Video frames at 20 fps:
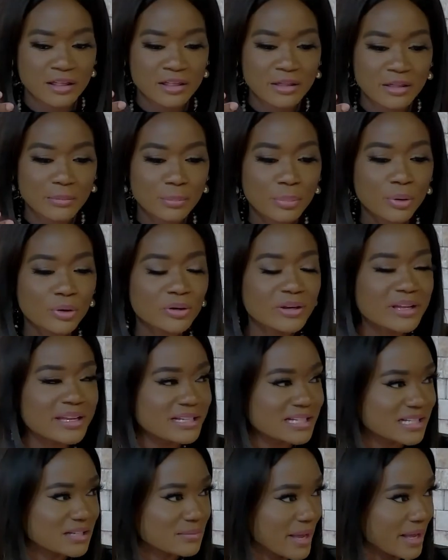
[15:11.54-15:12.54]
The
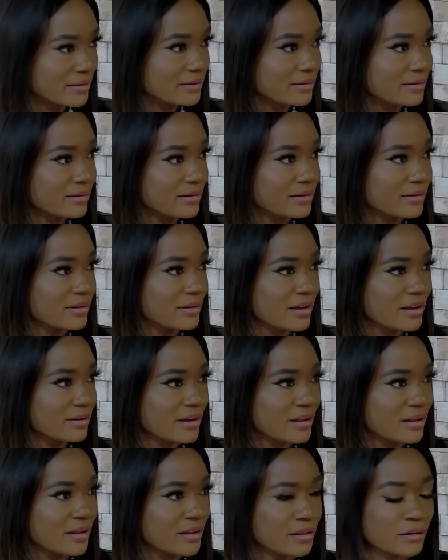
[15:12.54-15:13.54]
policemen,
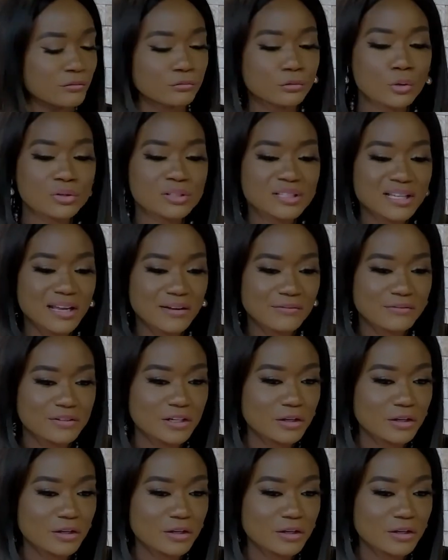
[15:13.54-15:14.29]
the Road Safety